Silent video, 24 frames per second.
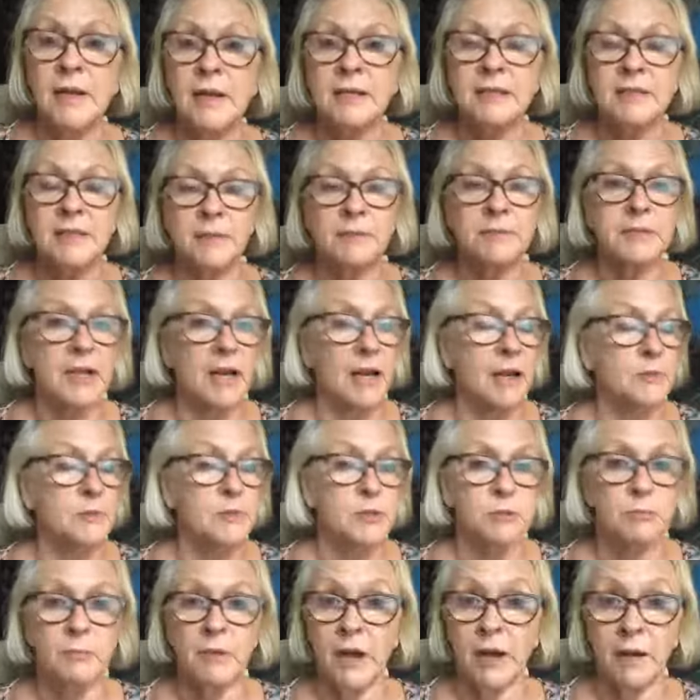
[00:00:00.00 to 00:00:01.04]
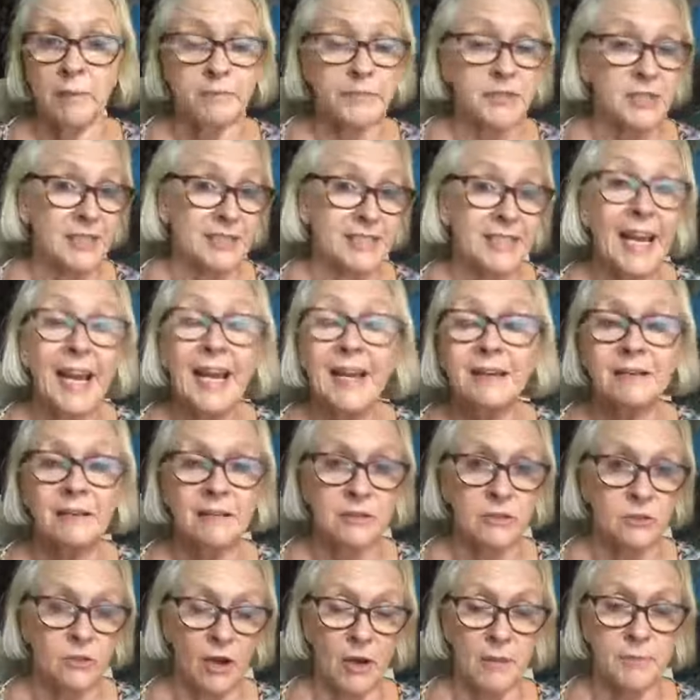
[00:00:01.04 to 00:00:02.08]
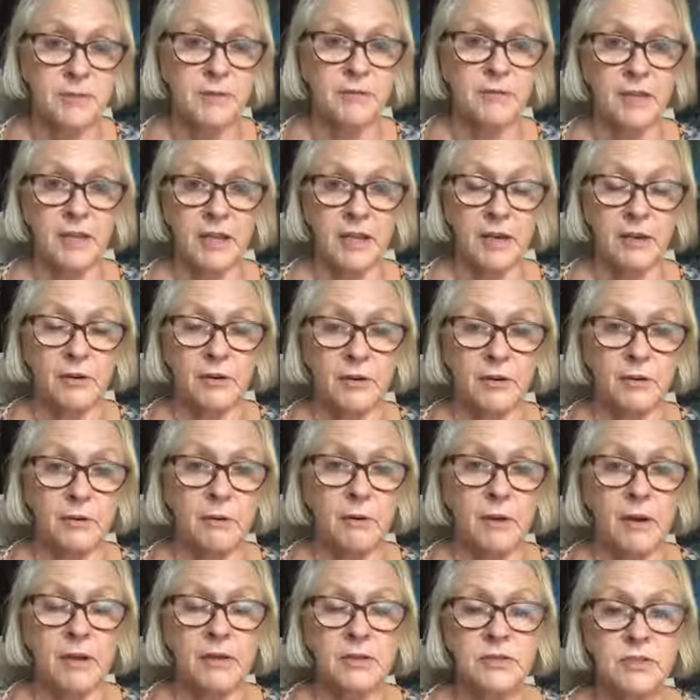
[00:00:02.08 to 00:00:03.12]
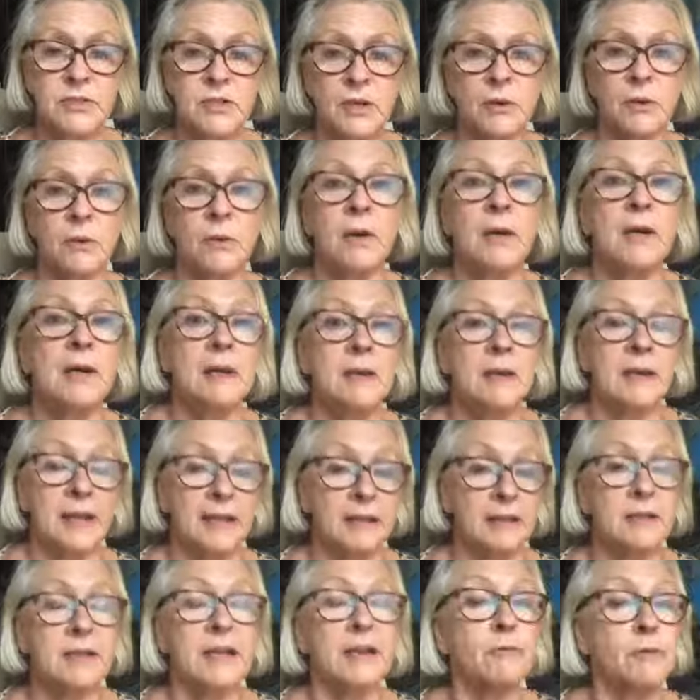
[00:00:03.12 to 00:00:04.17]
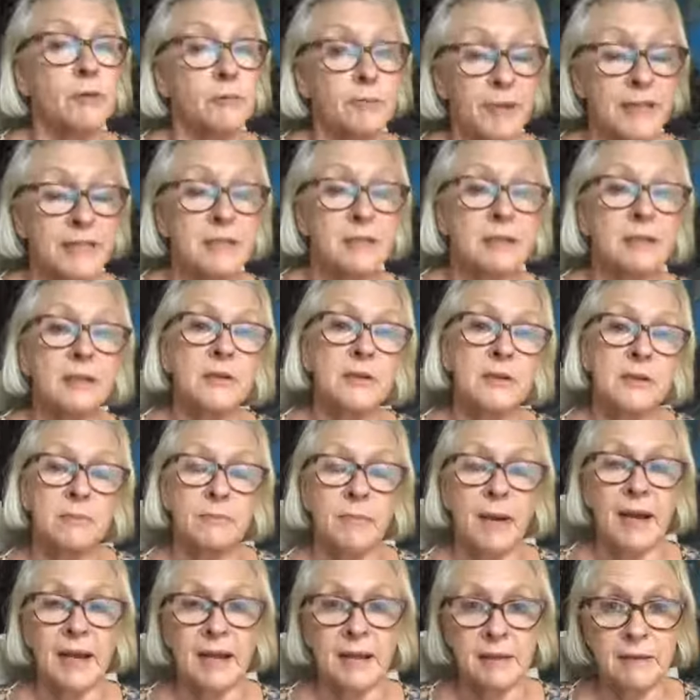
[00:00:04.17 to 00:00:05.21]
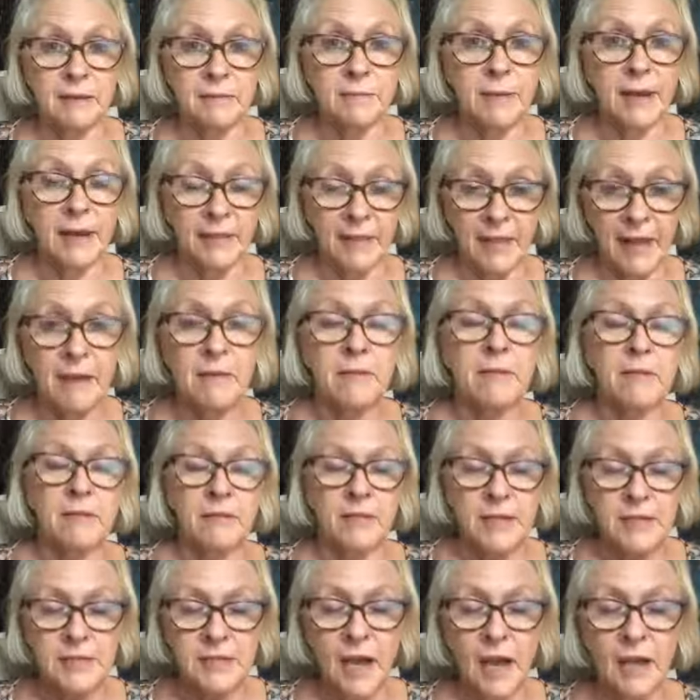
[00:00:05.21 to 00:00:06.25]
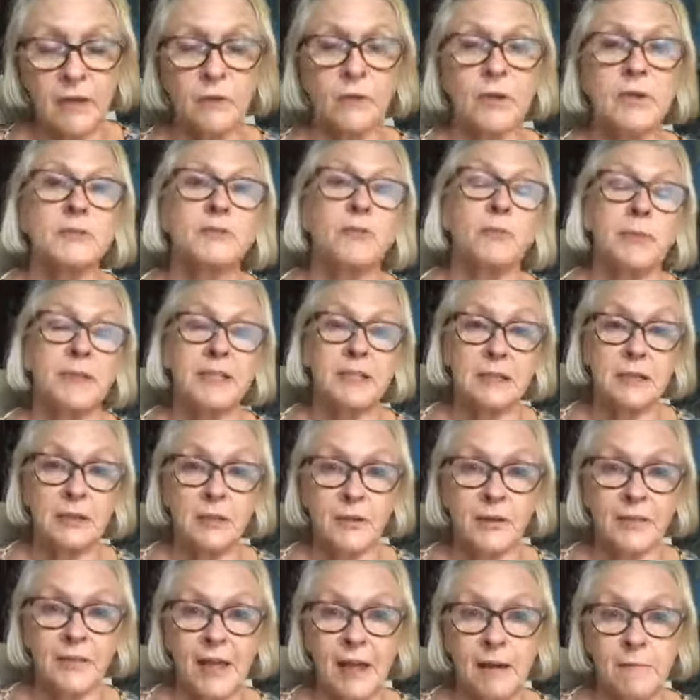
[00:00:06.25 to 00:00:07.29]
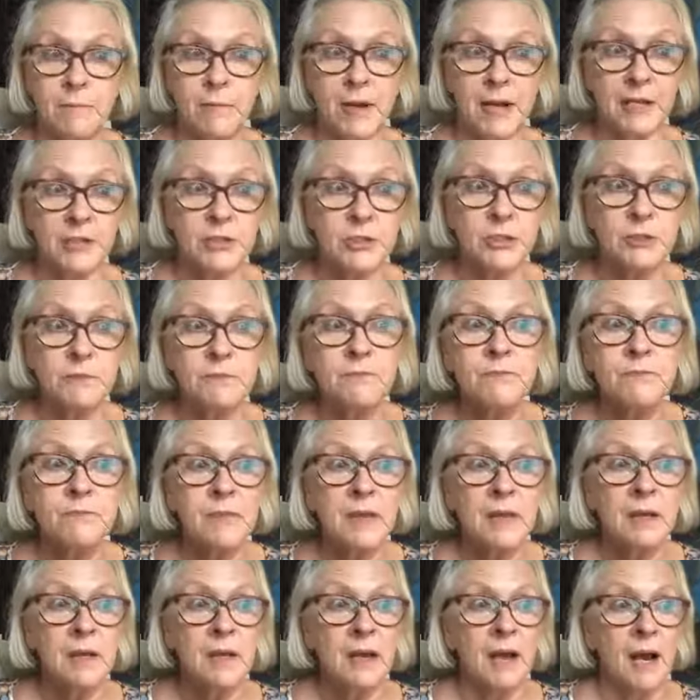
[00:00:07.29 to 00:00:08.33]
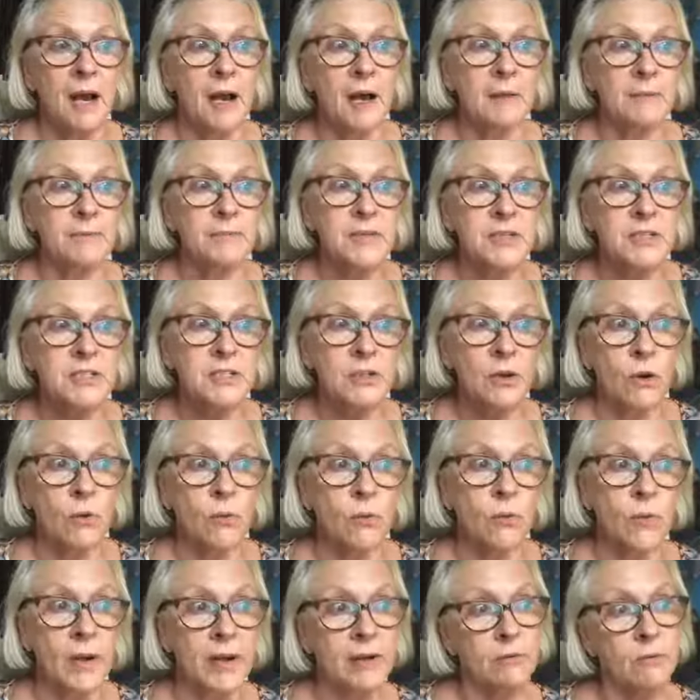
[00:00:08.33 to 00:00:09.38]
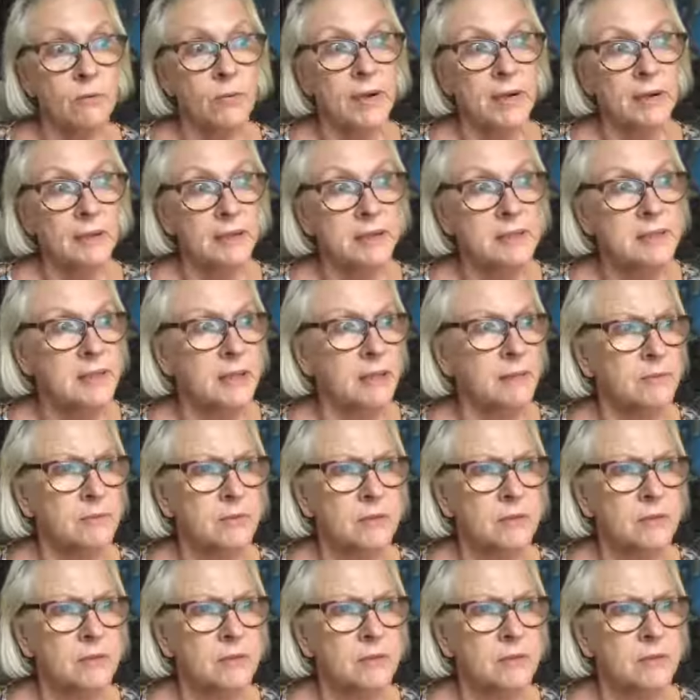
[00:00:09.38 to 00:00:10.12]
sometimes up to 10 drops of the carrier oil. So it would be diluted by that. These hot oils would be diluted that much. So when let's see,